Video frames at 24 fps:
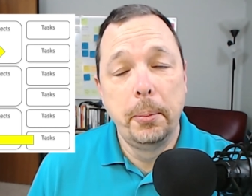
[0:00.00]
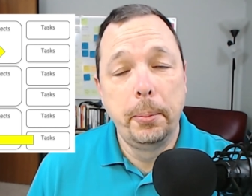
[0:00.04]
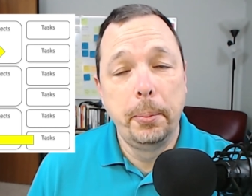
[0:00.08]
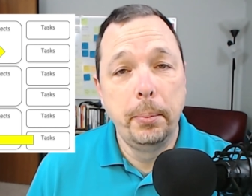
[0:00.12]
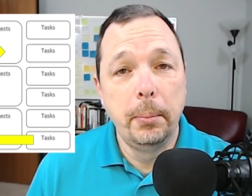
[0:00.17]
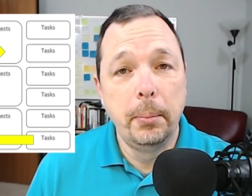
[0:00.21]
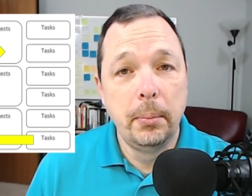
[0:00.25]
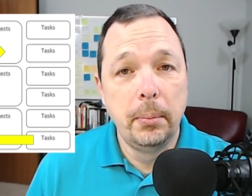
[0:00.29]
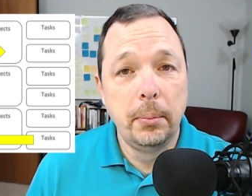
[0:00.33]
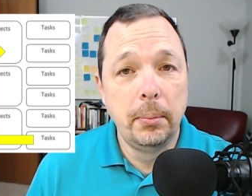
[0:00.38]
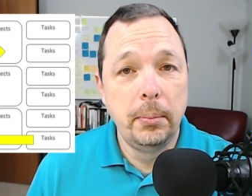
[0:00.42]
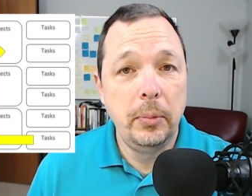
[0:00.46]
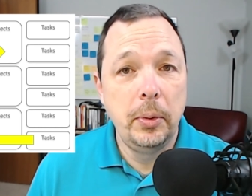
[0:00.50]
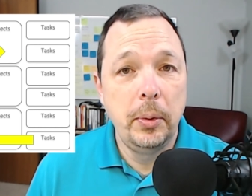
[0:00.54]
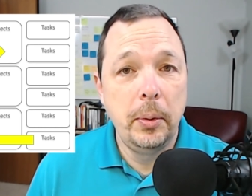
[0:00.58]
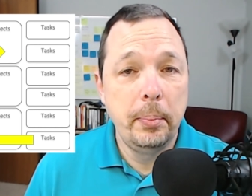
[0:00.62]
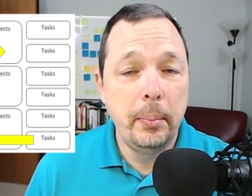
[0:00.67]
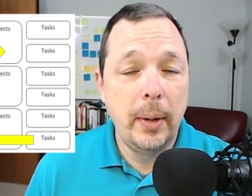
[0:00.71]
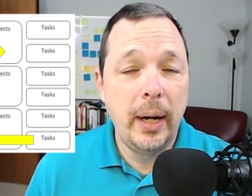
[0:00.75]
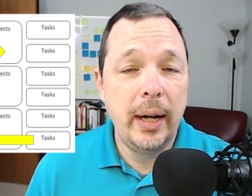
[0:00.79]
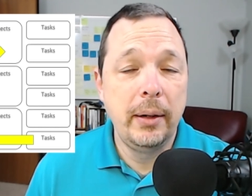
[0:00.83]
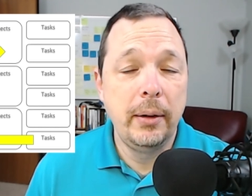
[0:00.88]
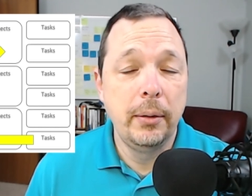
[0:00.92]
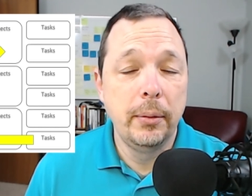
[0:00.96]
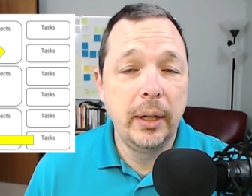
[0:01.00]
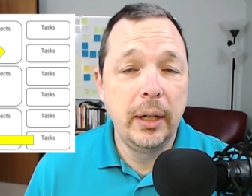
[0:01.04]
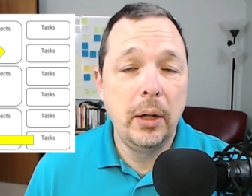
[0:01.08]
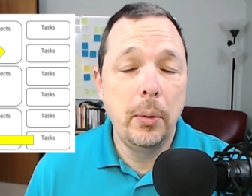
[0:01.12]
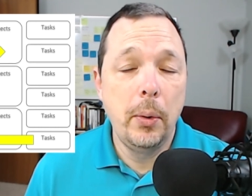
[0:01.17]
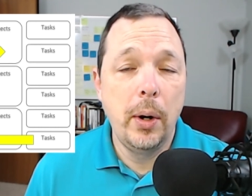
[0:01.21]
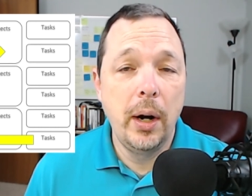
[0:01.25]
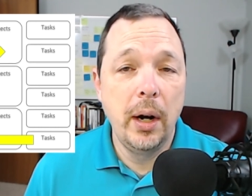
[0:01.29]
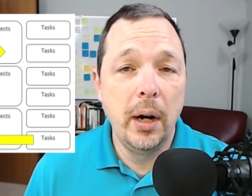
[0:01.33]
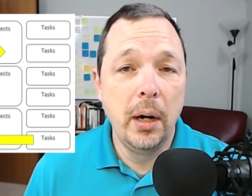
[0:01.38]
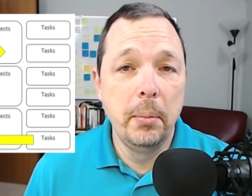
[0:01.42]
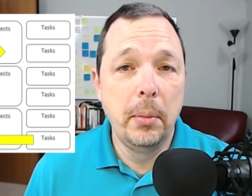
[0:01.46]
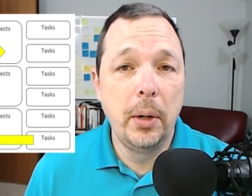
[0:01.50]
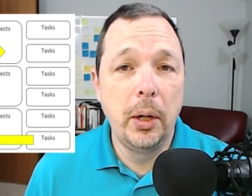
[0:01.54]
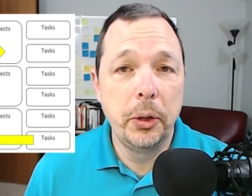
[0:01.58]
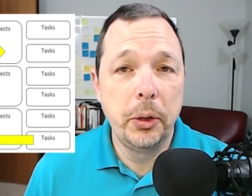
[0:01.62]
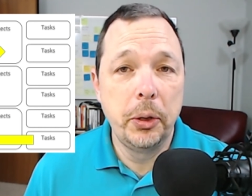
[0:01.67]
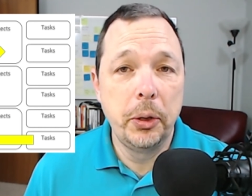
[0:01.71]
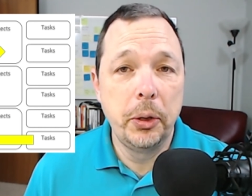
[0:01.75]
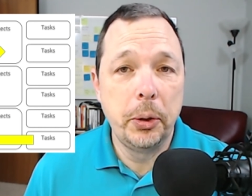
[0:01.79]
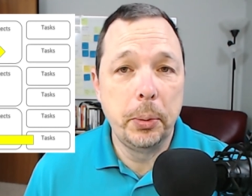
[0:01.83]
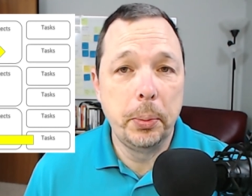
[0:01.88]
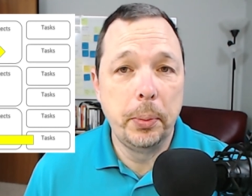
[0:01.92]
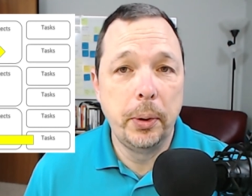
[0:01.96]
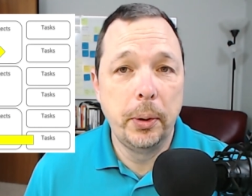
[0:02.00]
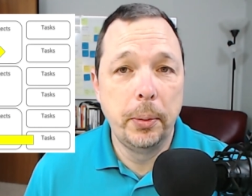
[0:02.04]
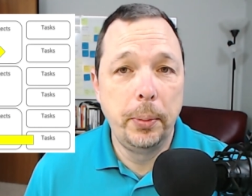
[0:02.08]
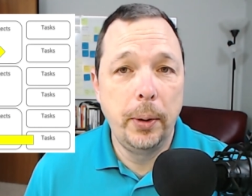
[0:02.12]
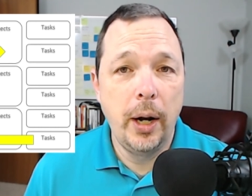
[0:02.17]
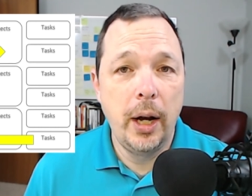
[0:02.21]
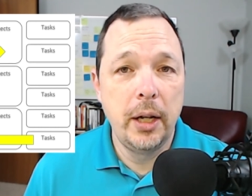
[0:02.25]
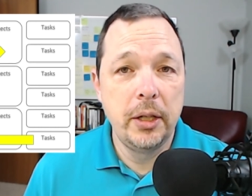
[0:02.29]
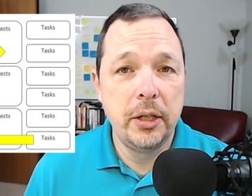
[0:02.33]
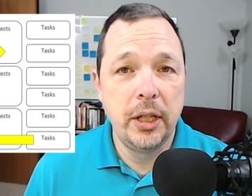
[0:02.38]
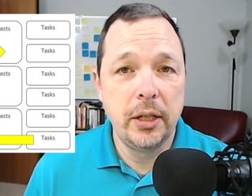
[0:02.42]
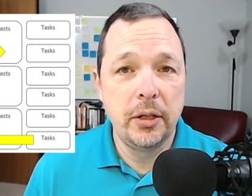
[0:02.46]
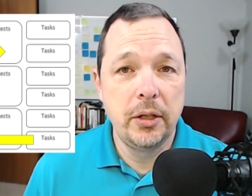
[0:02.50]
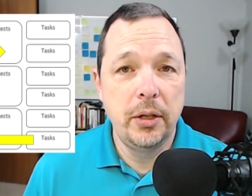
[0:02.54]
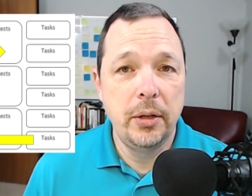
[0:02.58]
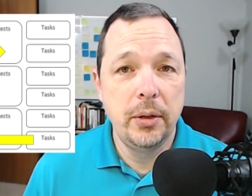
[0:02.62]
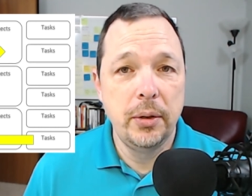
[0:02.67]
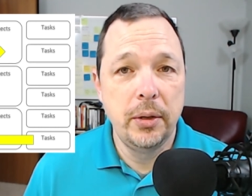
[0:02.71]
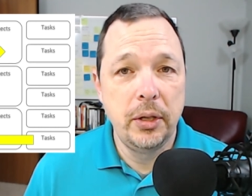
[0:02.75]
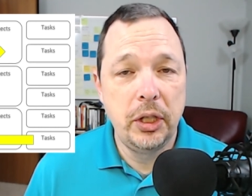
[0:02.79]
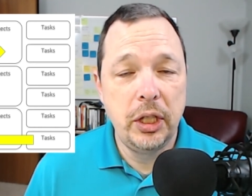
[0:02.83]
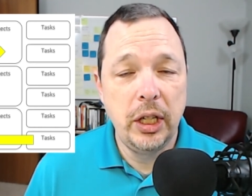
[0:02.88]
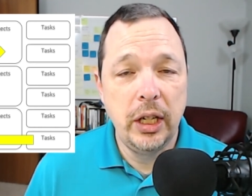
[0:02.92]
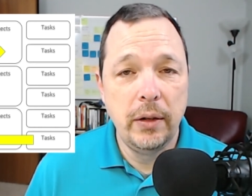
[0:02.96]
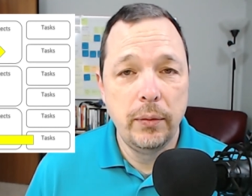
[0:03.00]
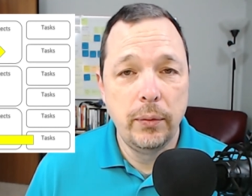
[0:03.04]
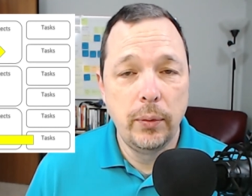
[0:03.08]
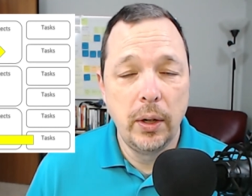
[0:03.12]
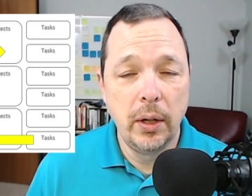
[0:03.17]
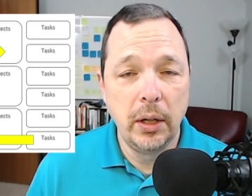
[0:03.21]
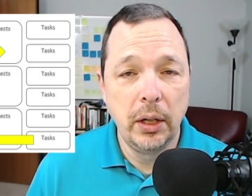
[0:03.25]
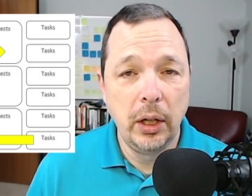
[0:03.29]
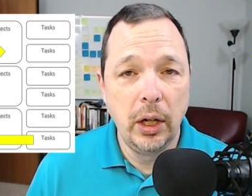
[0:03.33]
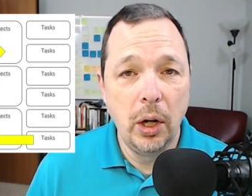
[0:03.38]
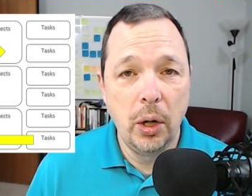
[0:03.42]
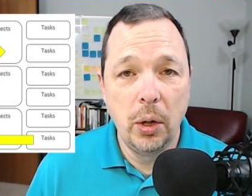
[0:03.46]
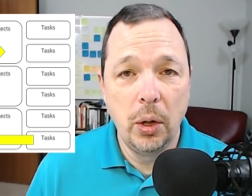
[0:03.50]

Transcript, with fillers: it might require multiple projects to achieve one